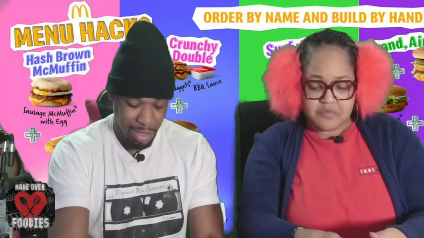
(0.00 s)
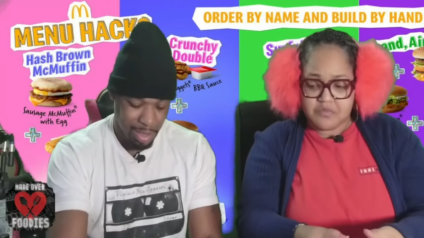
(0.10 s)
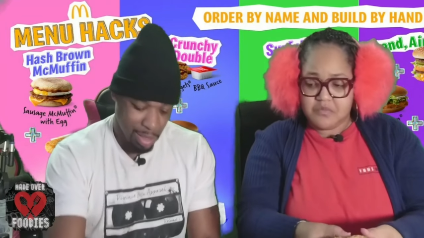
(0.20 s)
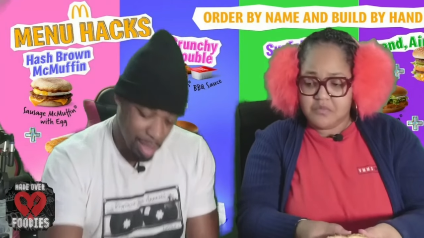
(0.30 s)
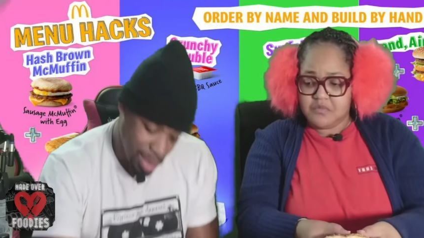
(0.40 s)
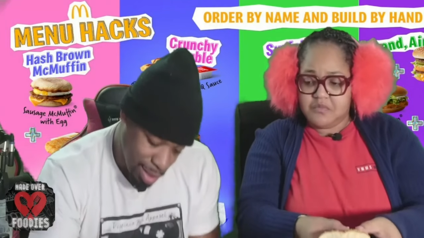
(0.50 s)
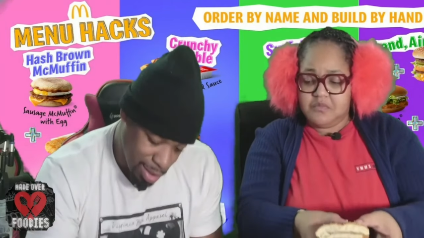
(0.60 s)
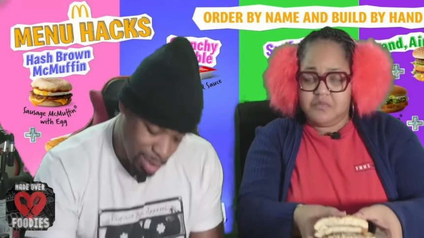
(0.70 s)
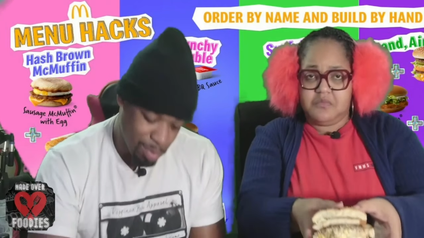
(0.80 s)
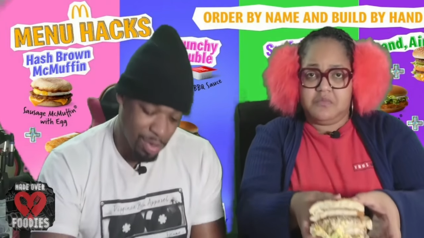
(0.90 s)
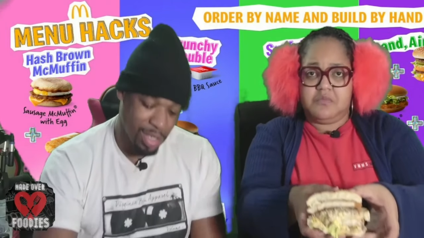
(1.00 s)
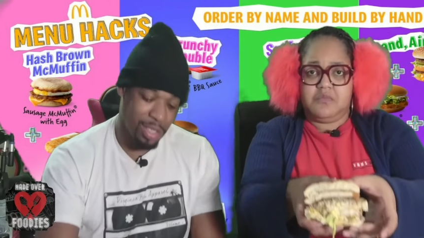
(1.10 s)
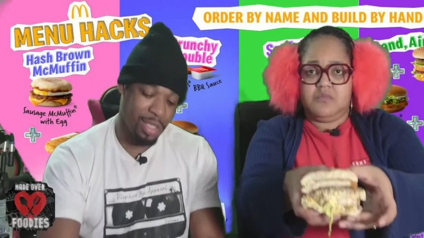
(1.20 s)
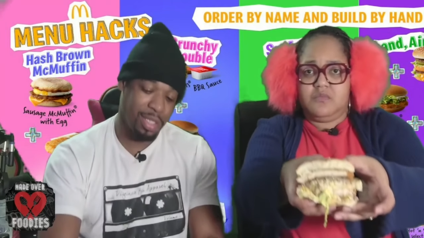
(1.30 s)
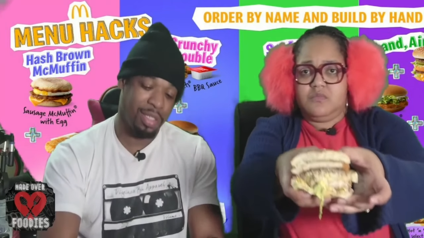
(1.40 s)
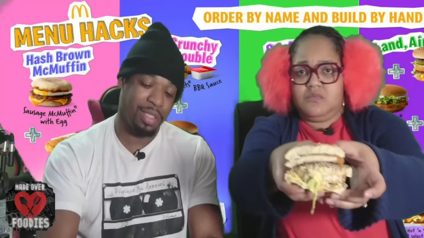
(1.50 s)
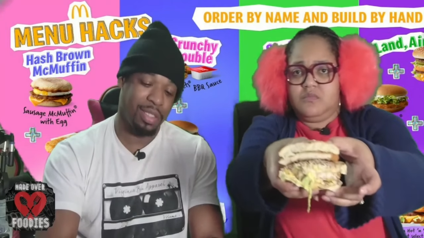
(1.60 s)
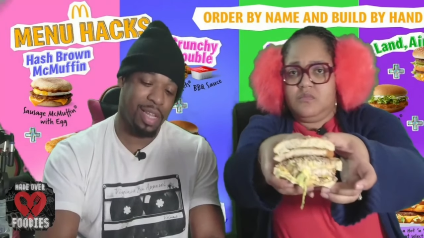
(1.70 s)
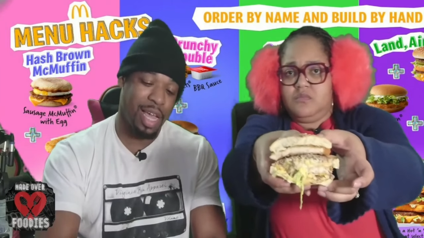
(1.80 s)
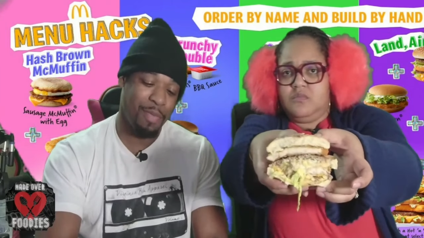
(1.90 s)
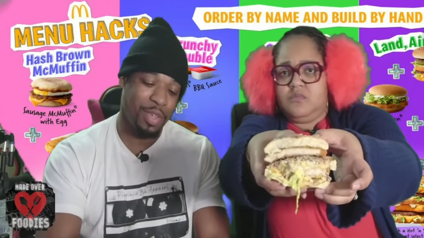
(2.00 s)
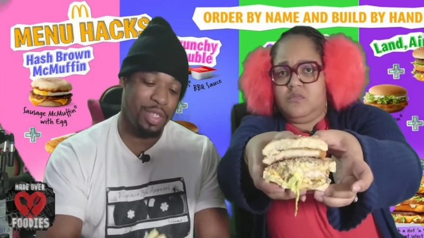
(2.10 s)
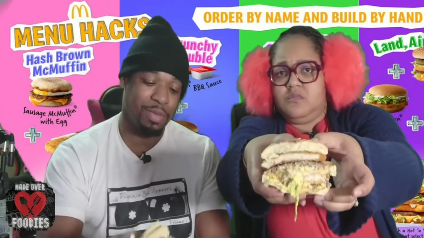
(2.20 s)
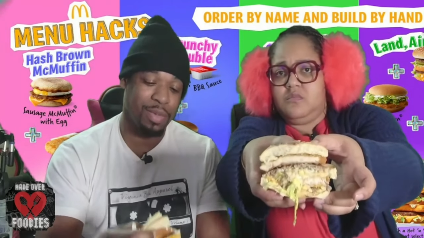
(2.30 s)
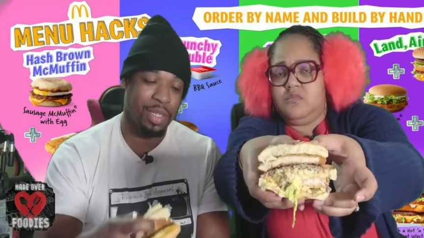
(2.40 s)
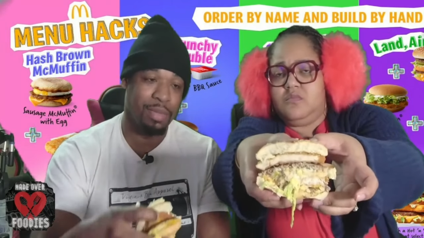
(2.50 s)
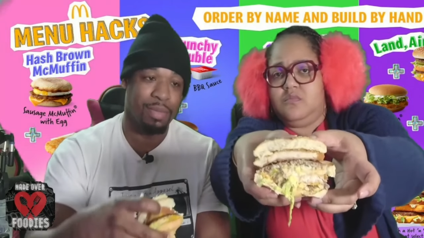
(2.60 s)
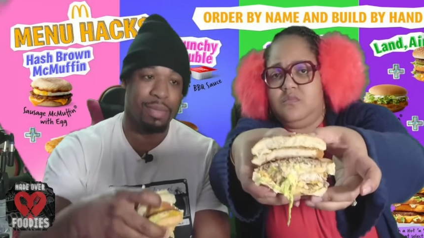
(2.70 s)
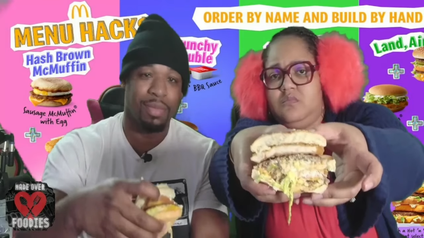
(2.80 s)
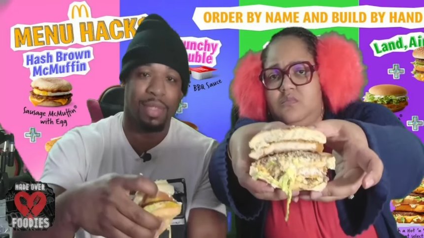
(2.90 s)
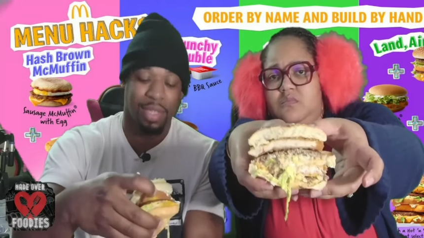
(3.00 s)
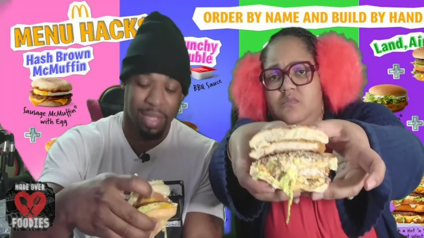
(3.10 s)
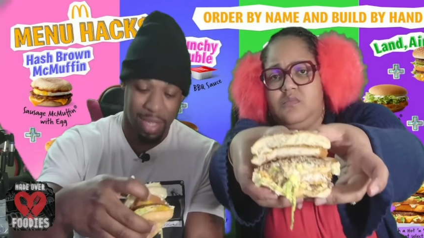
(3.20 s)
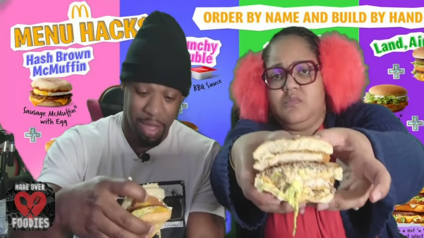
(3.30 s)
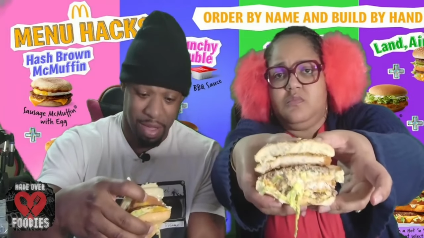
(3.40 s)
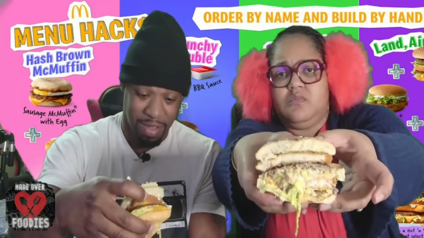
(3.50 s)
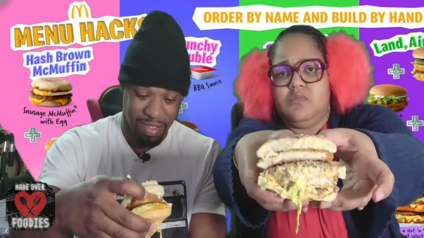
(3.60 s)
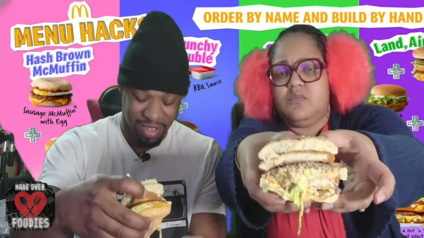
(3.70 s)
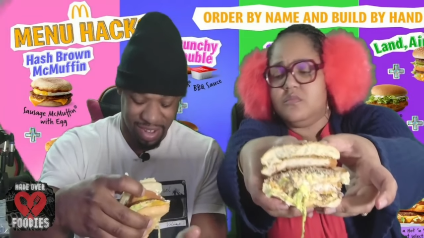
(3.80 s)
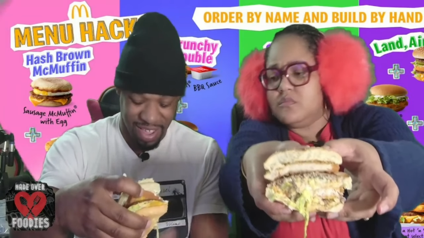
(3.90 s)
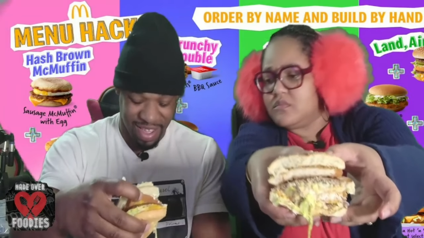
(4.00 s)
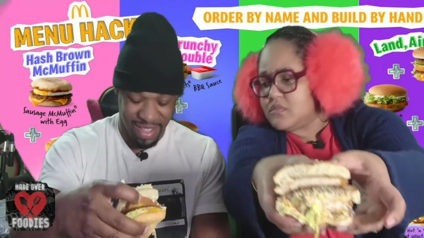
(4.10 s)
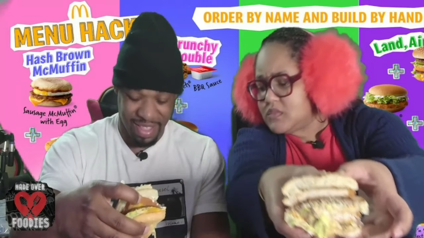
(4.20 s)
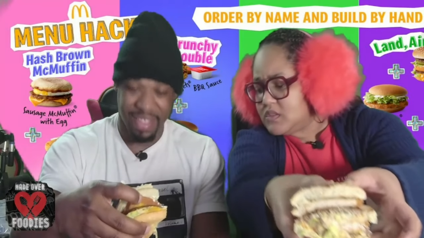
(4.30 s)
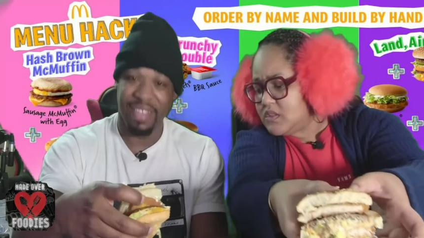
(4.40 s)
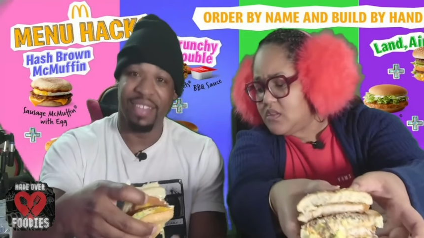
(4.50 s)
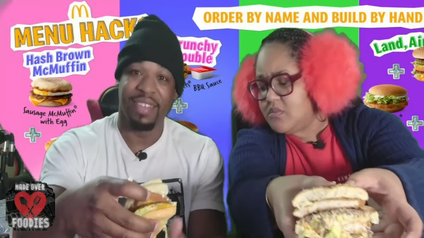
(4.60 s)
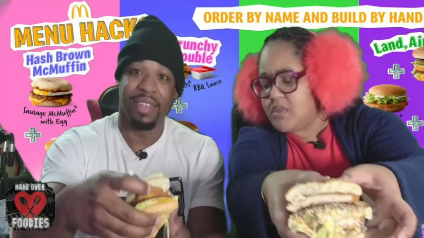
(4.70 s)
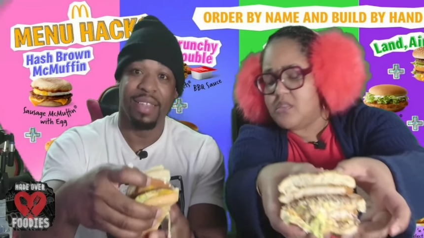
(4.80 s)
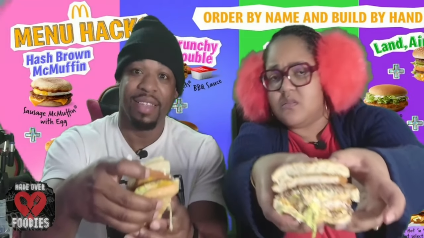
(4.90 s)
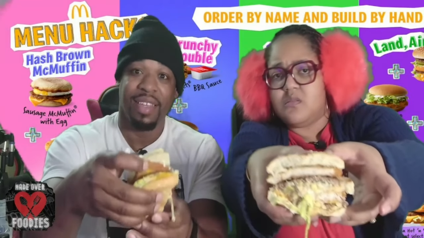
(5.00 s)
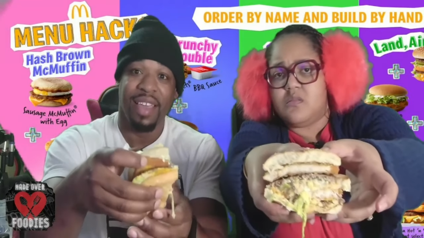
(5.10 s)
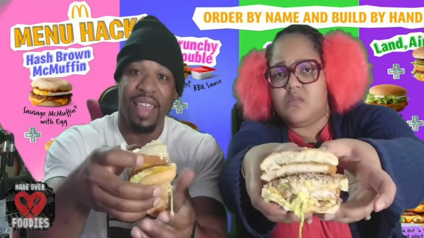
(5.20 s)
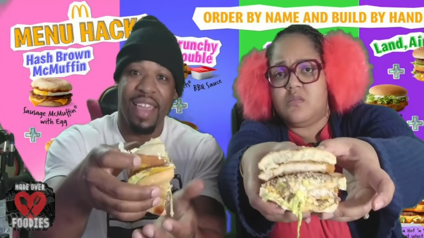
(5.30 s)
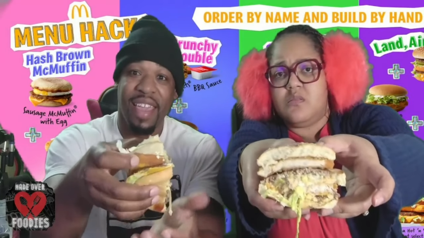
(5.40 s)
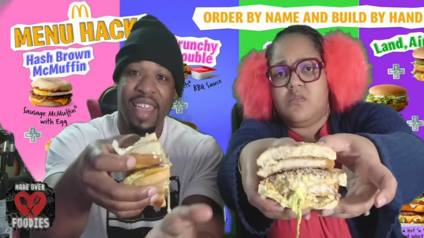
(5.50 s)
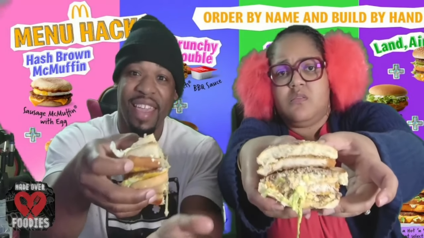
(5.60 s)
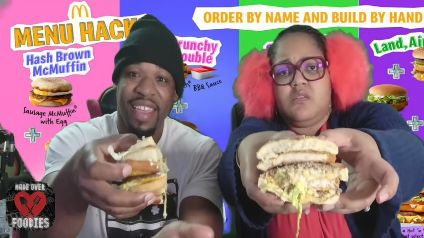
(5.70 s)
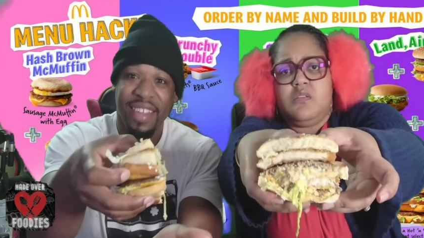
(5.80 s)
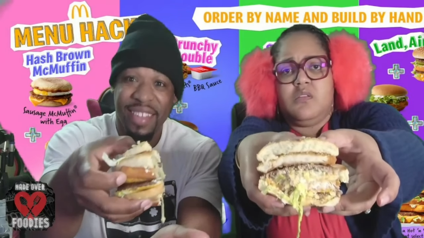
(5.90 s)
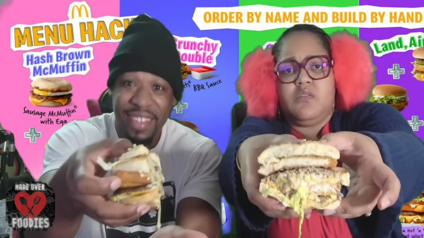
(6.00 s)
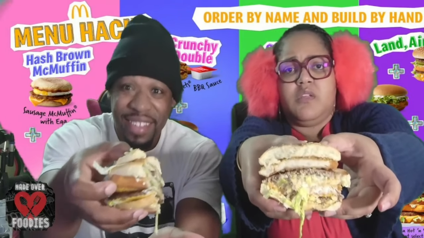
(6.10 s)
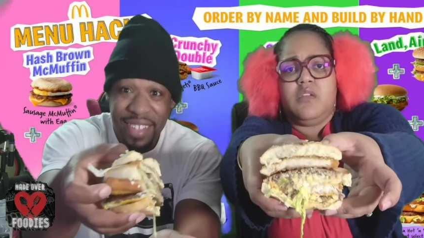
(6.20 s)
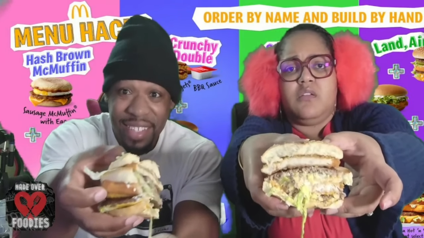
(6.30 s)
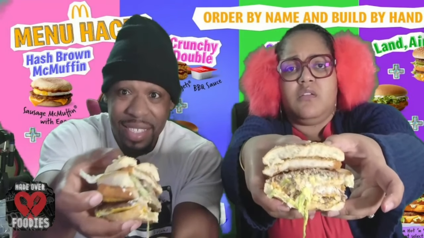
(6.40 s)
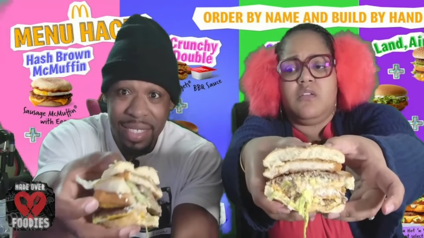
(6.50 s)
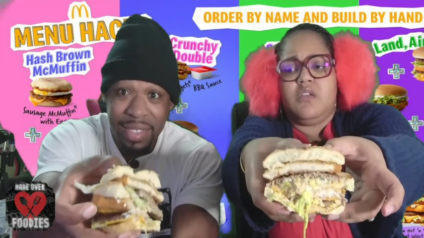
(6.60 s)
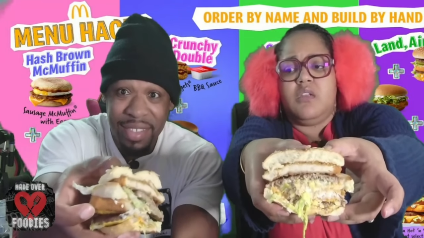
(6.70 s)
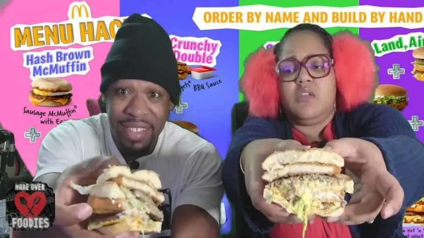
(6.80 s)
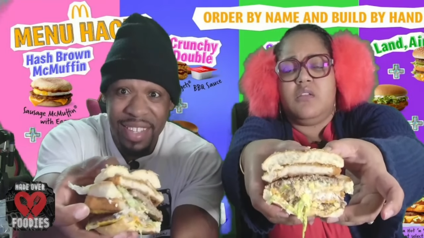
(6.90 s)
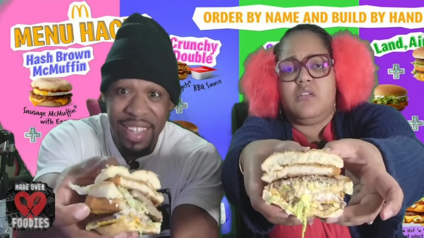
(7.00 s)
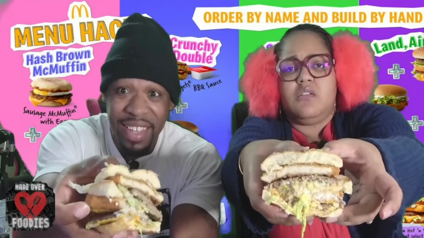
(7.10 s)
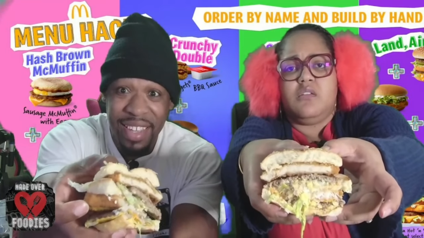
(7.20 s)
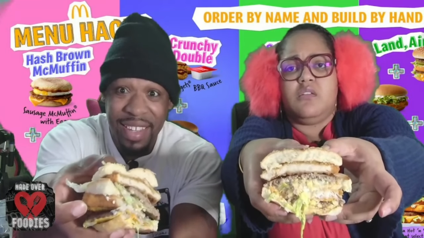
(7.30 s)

Speaker 1: Now, now this was the, the sloppiest one. Oh, look at that. You ain't missing. Hey, you, you see?